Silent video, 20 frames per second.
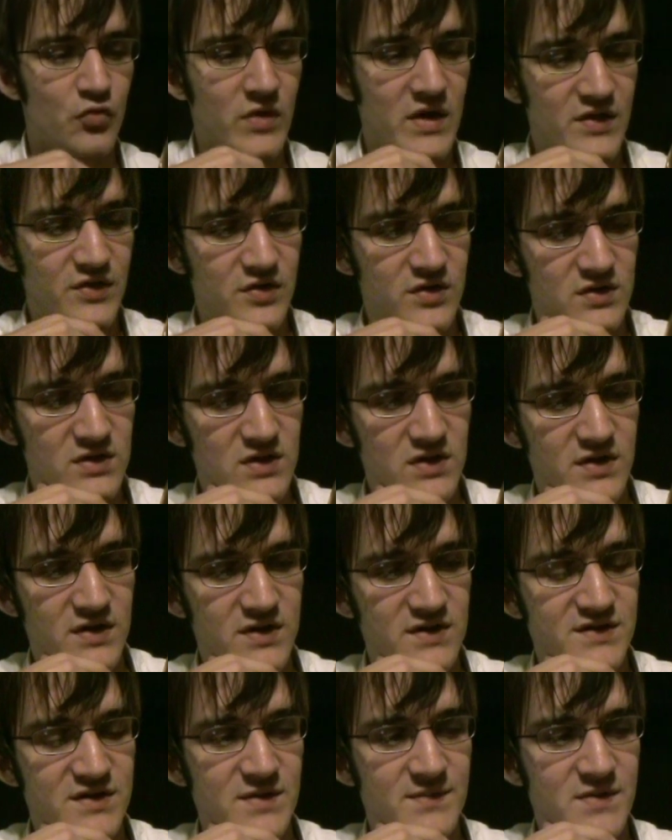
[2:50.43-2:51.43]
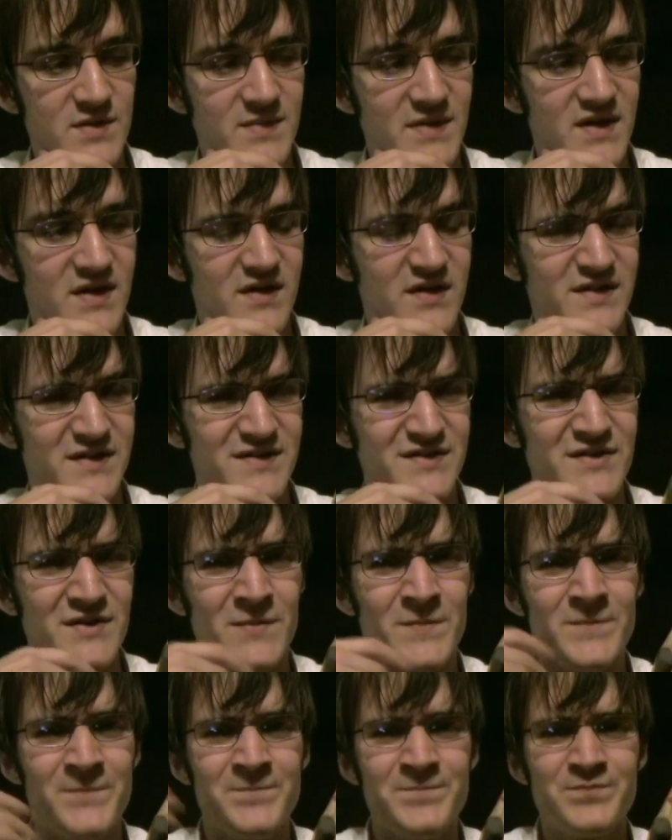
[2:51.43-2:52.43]
weathered look simply because,
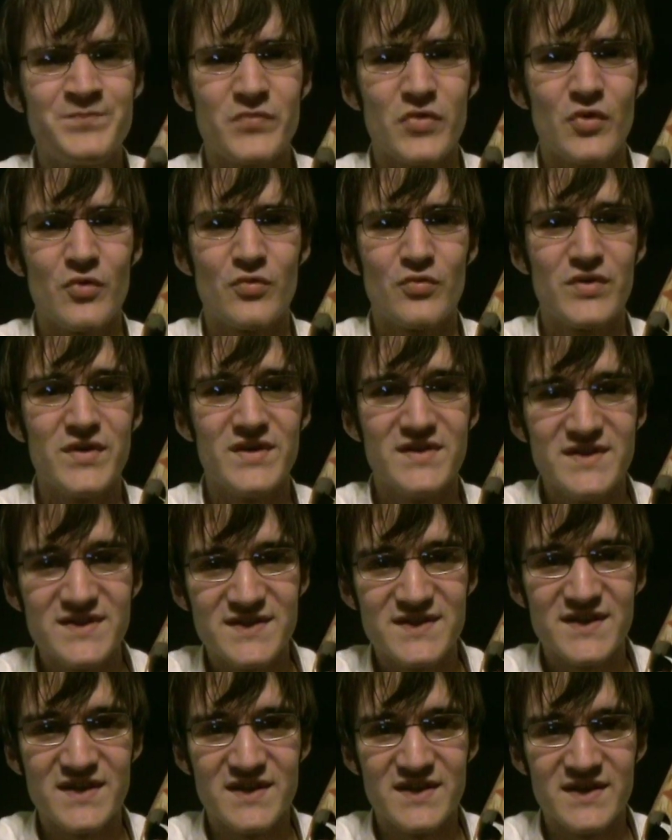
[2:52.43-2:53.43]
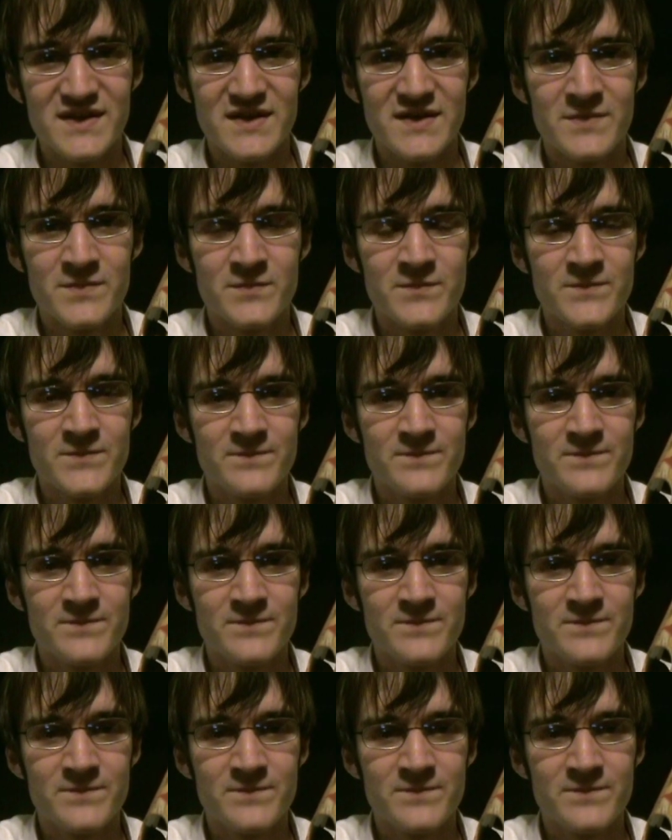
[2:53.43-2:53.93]
realistically,